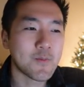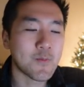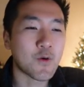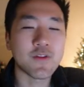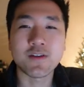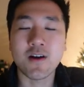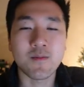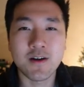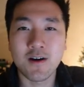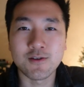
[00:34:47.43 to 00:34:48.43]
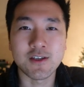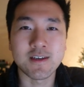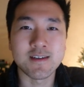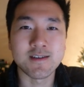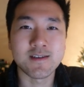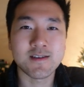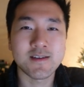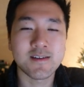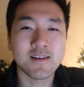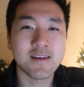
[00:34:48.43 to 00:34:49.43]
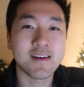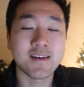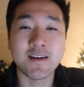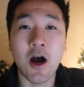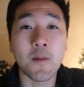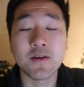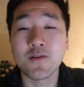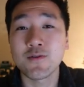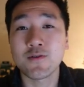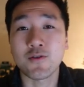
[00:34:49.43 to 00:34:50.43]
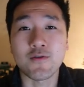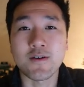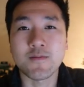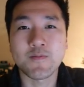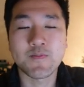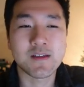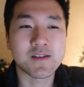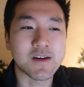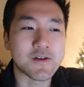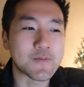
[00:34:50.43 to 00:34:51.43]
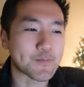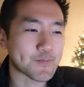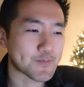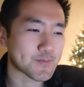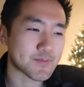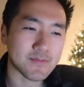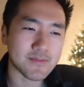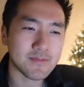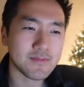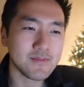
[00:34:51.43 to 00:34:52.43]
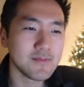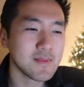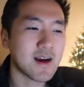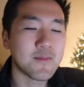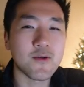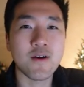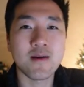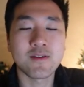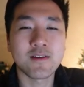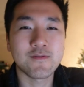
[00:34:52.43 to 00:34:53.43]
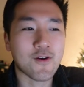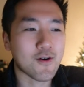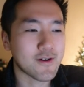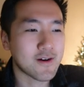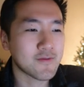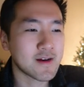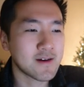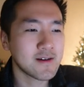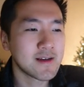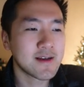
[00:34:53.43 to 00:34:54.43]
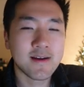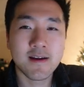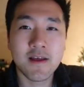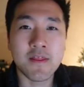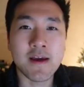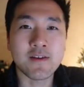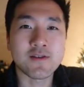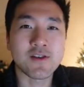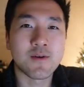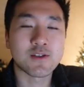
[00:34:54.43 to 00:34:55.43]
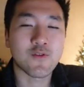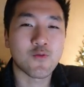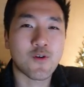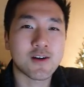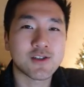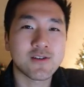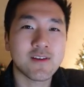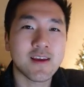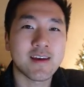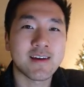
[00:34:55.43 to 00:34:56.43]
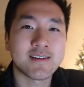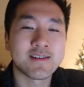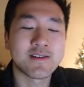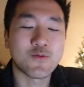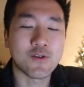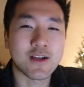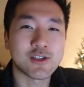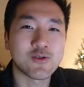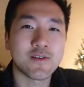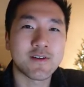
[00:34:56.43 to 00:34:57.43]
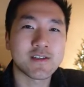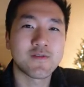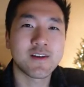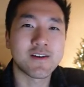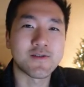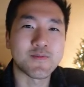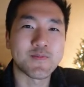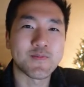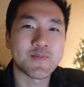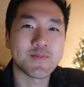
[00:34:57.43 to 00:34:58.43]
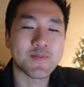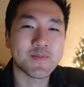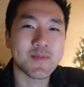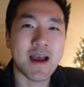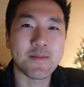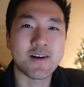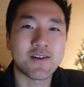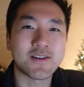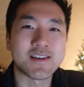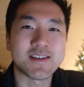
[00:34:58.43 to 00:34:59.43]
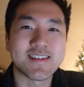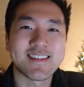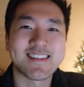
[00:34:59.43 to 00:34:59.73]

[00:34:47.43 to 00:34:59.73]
what the terminology is and helping you in your career. So I've been rambling far enough now. Thank you so much for watching, and we'll catch you all in the next video. Happy holidays.